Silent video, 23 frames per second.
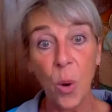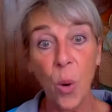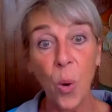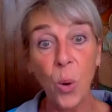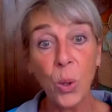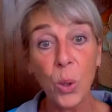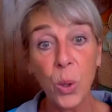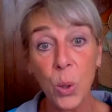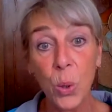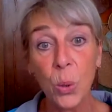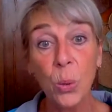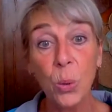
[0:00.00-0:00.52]

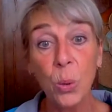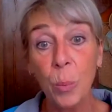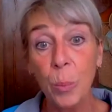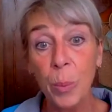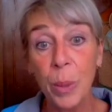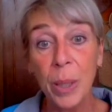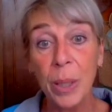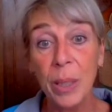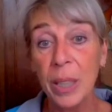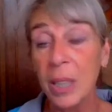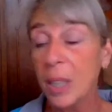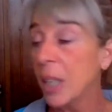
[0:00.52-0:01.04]
whole school
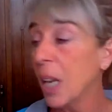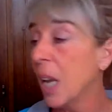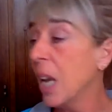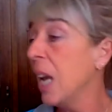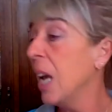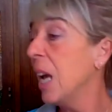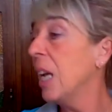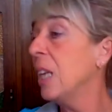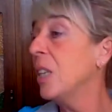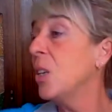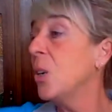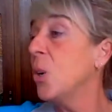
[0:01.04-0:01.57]
building,
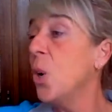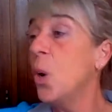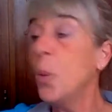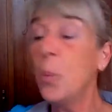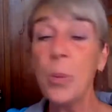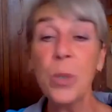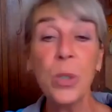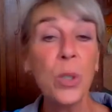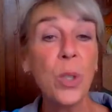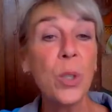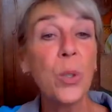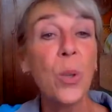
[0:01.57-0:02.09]
and he
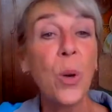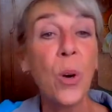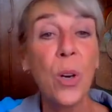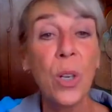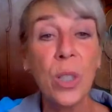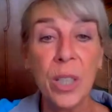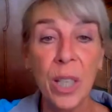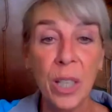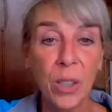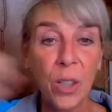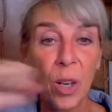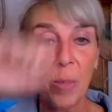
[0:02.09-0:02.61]
opens the doors
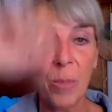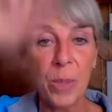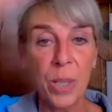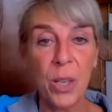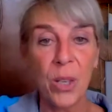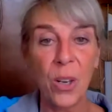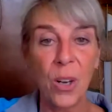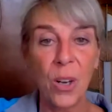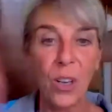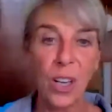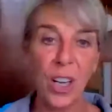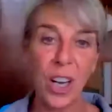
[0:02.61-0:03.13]
and comes in
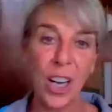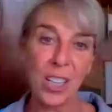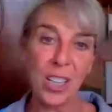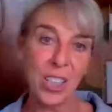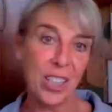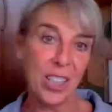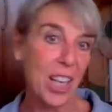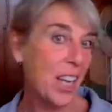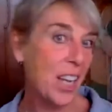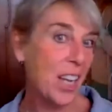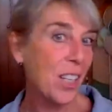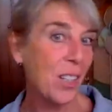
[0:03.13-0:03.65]
all
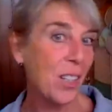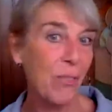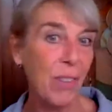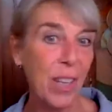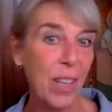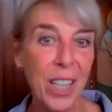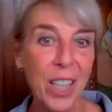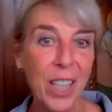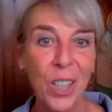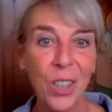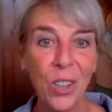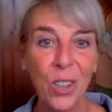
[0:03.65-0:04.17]
classes. He's
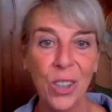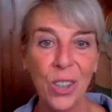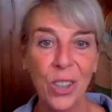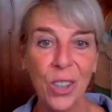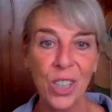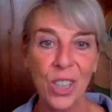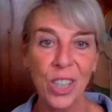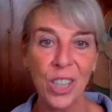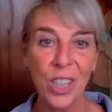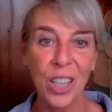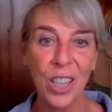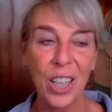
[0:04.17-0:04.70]
very
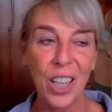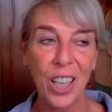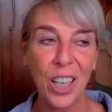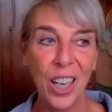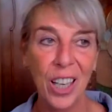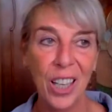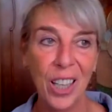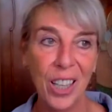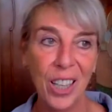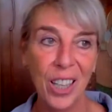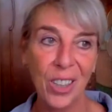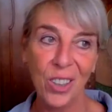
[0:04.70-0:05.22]
curious.
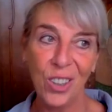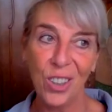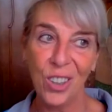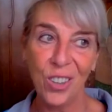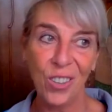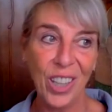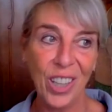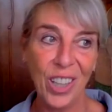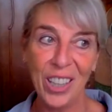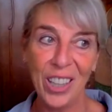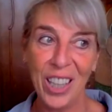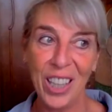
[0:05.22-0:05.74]
And I thought,
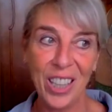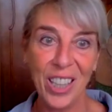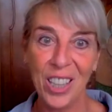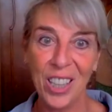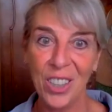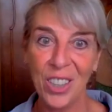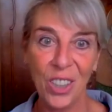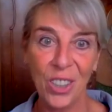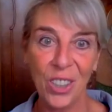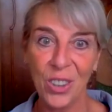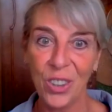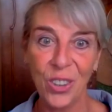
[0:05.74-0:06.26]
well, that is
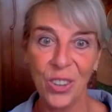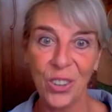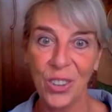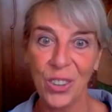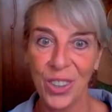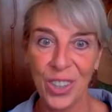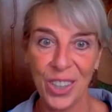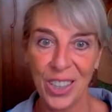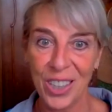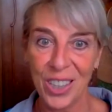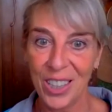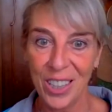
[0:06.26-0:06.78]
not
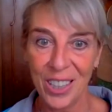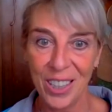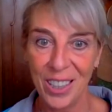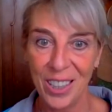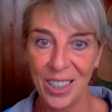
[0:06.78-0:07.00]
curious.